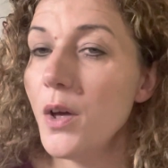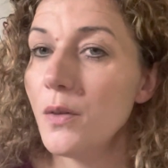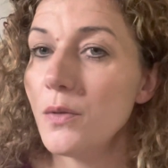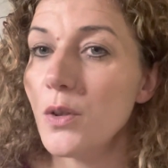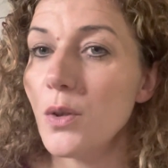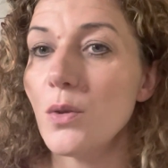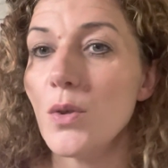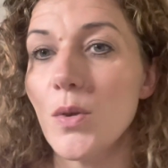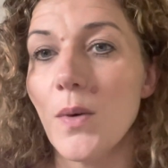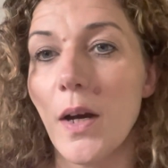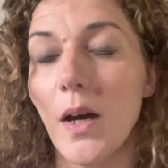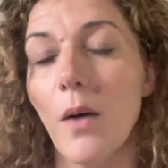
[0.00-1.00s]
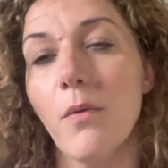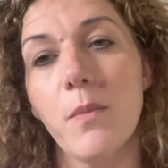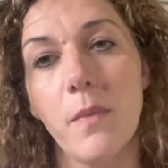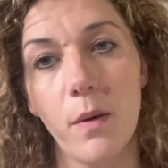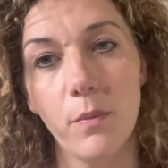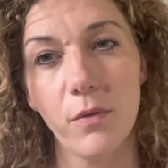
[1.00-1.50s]
For those who I haven't
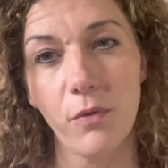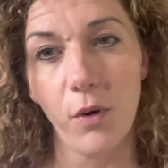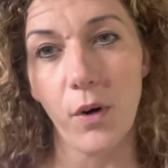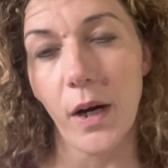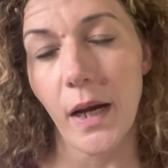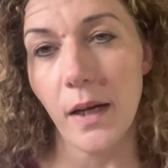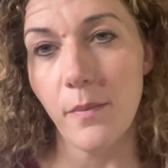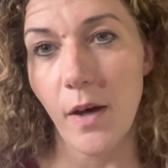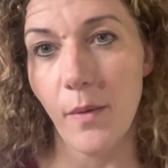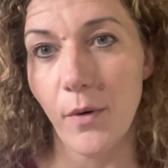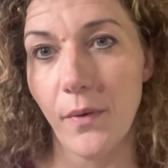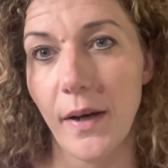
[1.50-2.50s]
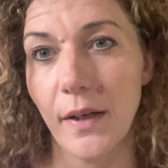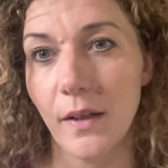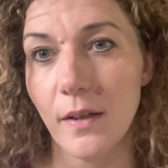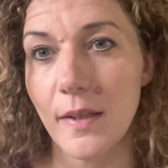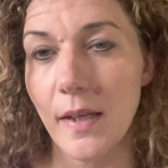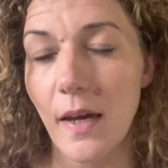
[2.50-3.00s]
met before, I'm Emma
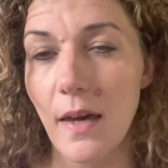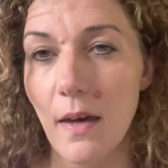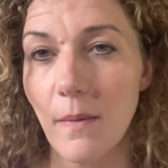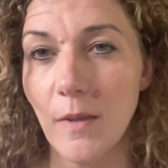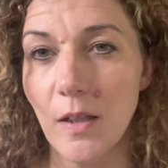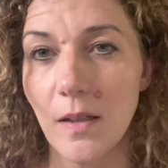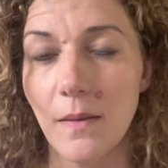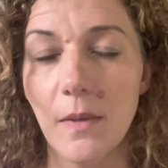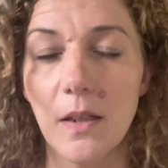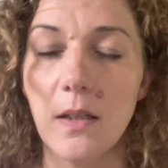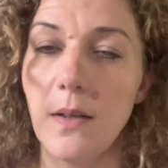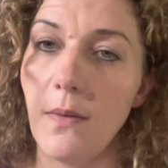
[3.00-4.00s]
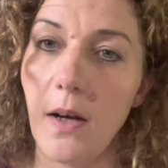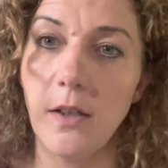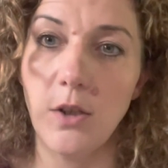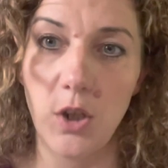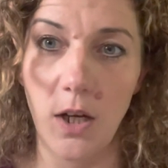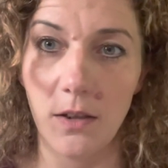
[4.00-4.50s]
Ryder, psychic medium and
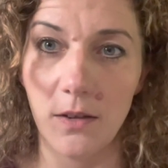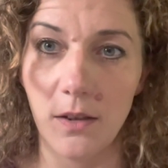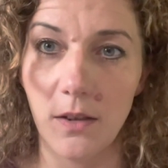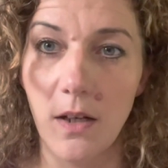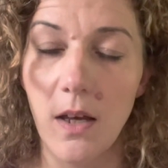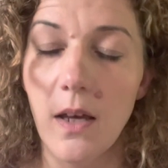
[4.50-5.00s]
divine channeler,